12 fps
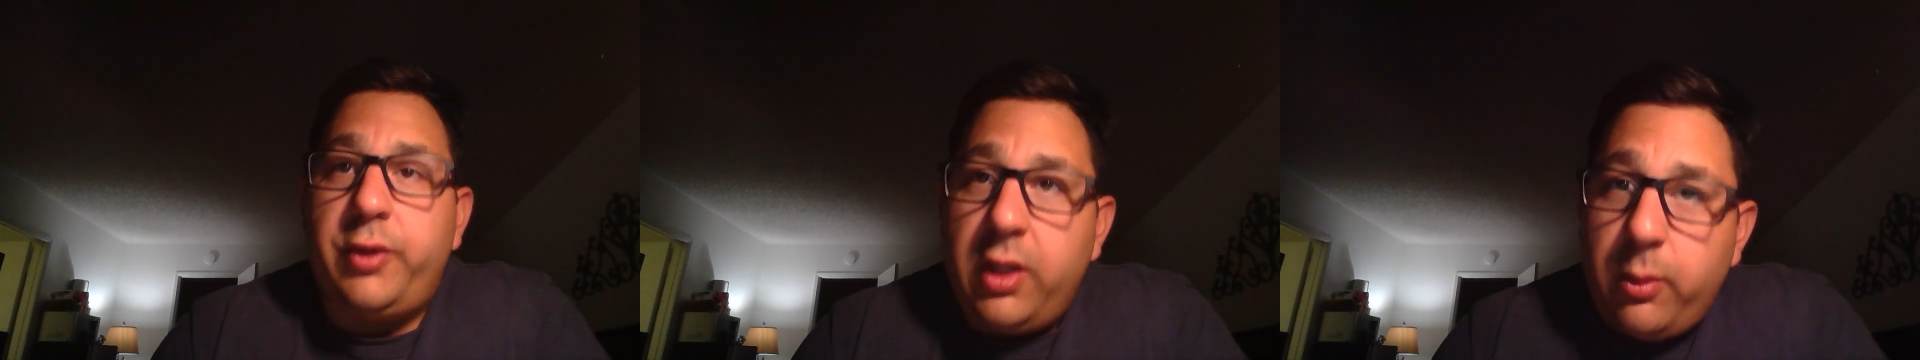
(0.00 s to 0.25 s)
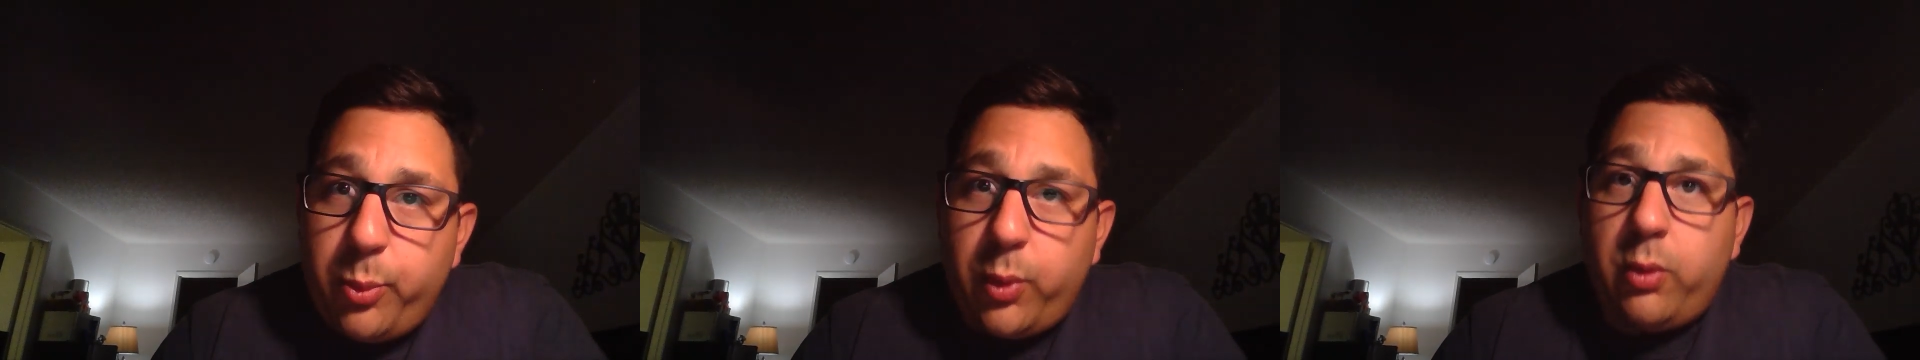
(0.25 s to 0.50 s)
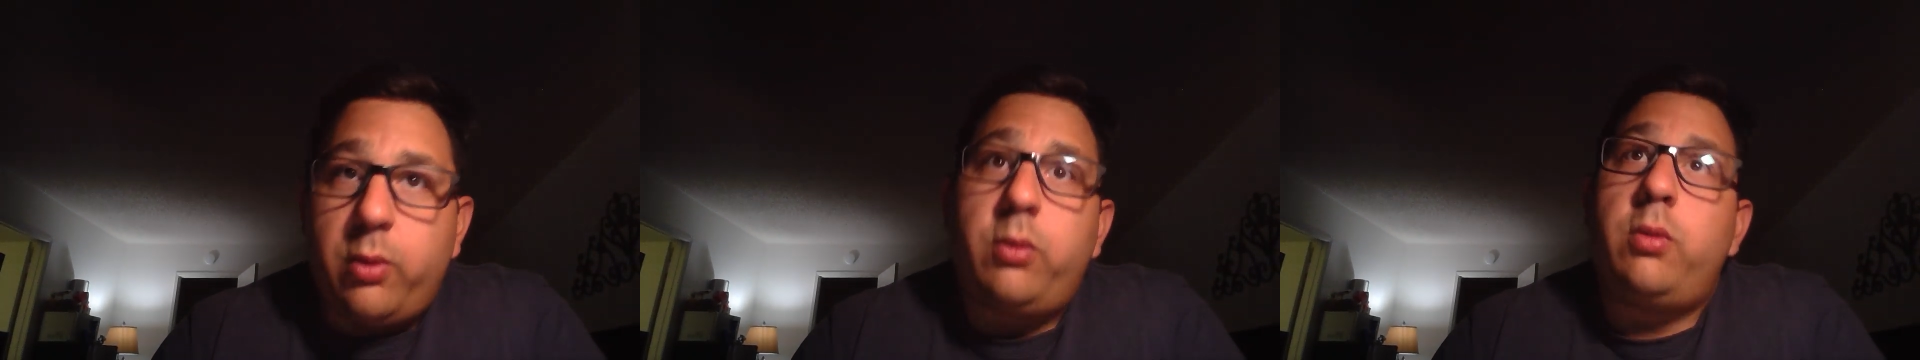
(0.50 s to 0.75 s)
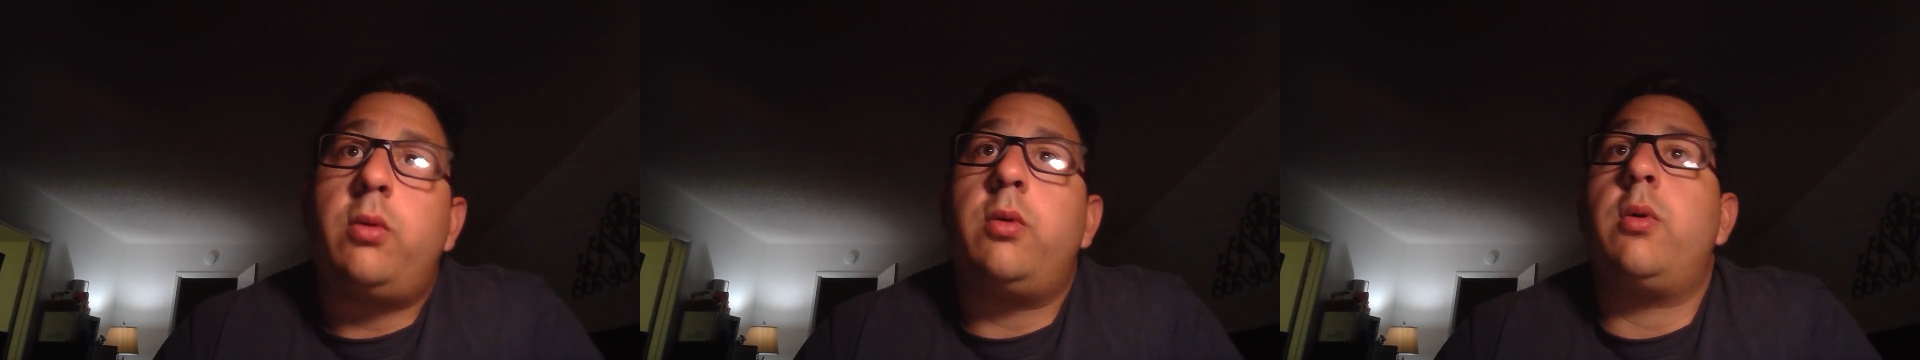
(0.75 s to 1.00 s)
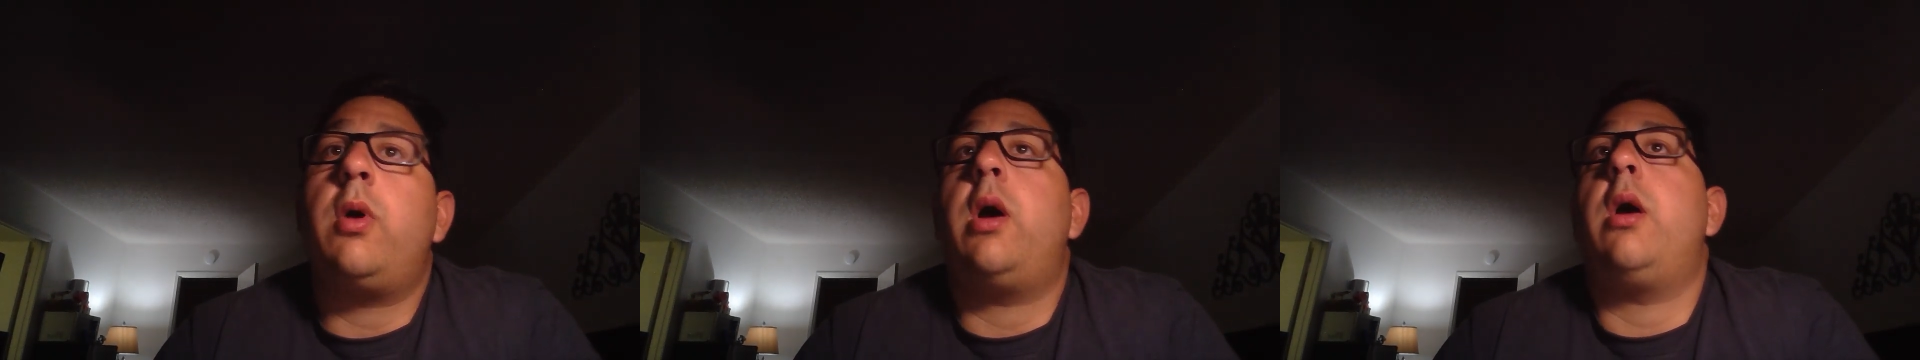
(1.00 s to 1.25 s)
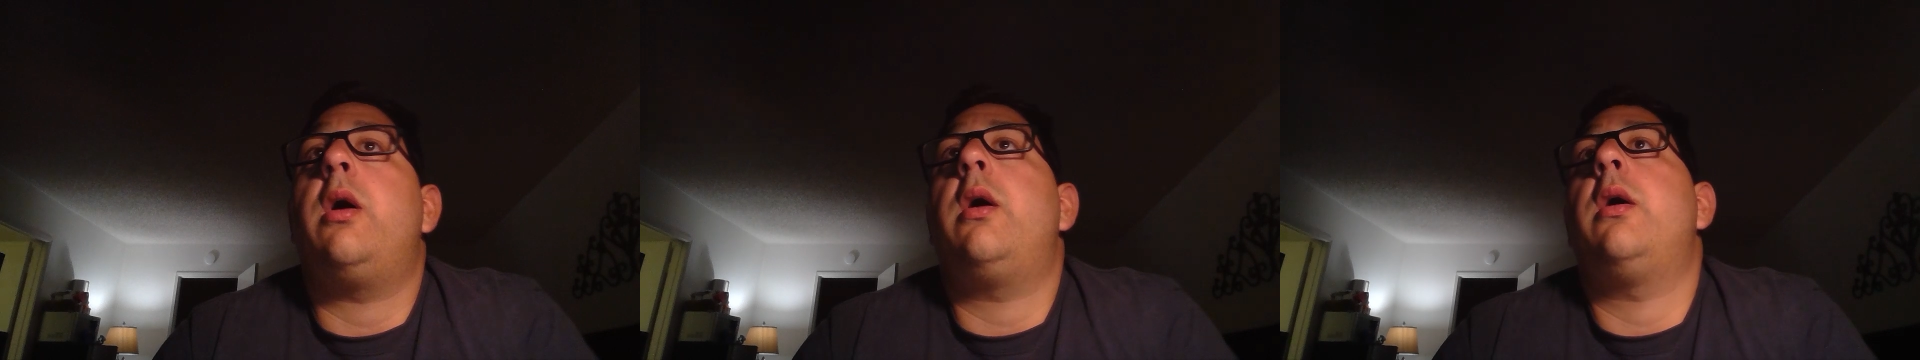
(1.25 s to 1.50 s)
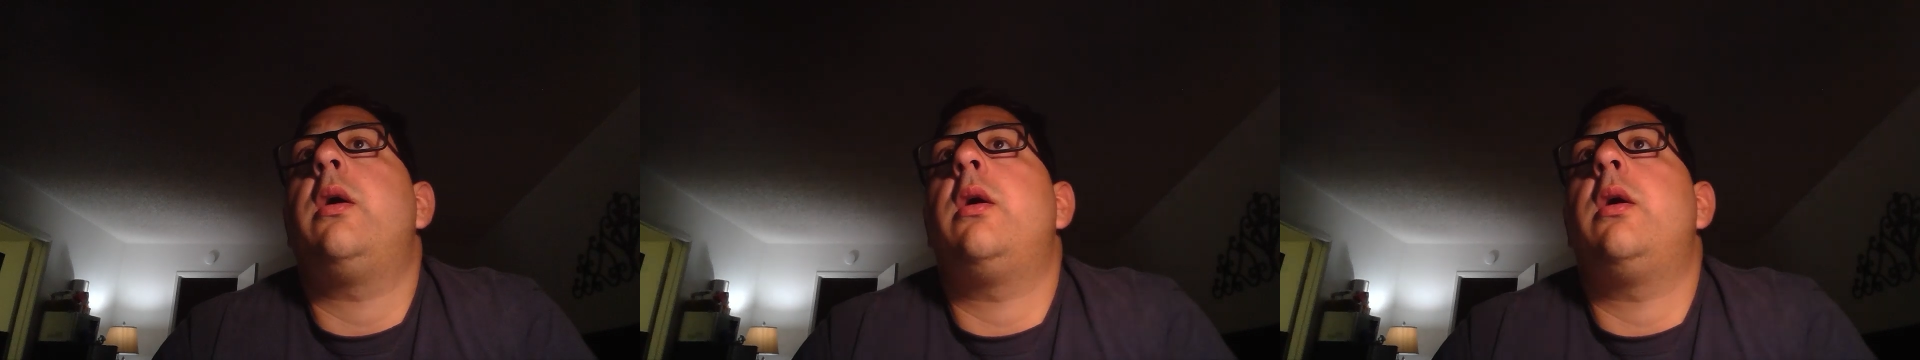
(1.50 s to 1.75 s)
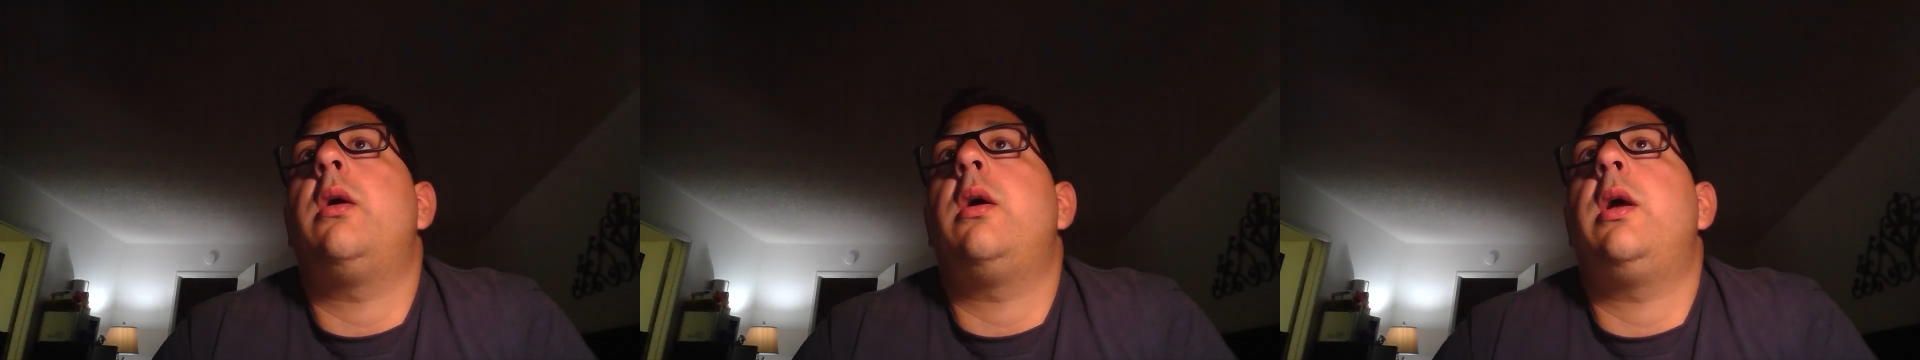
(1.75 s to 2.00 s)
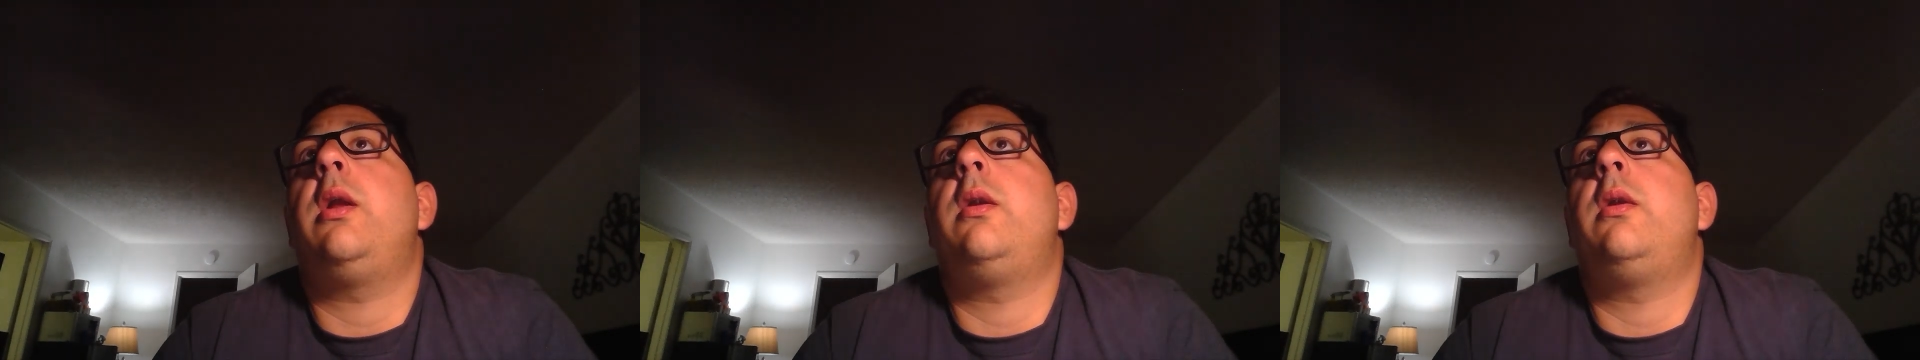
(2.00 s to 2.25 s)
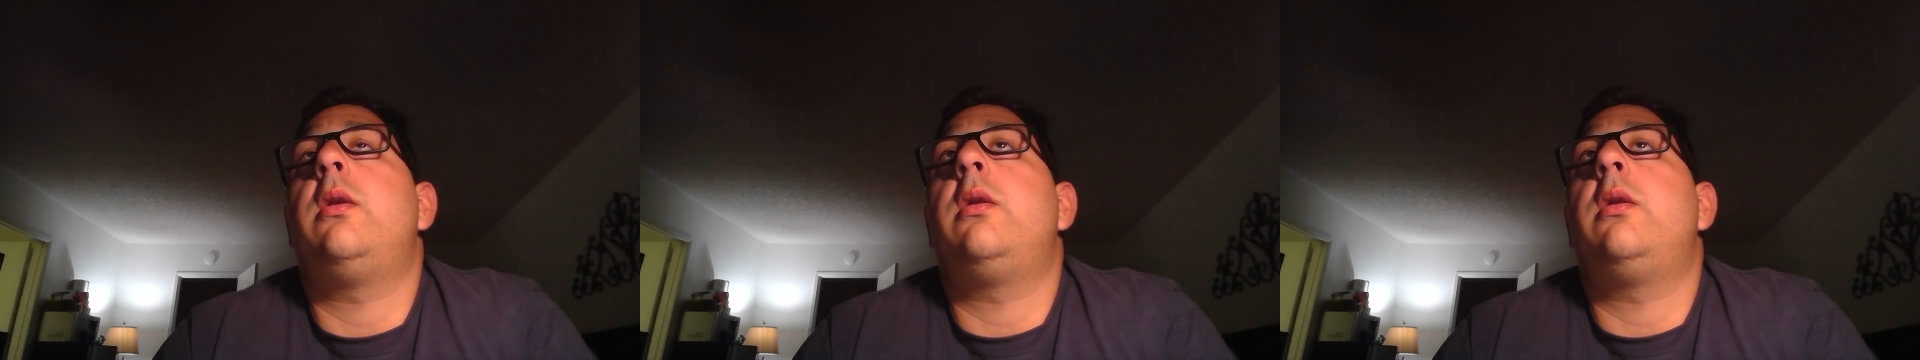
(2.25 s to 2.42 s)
tipo uh, el,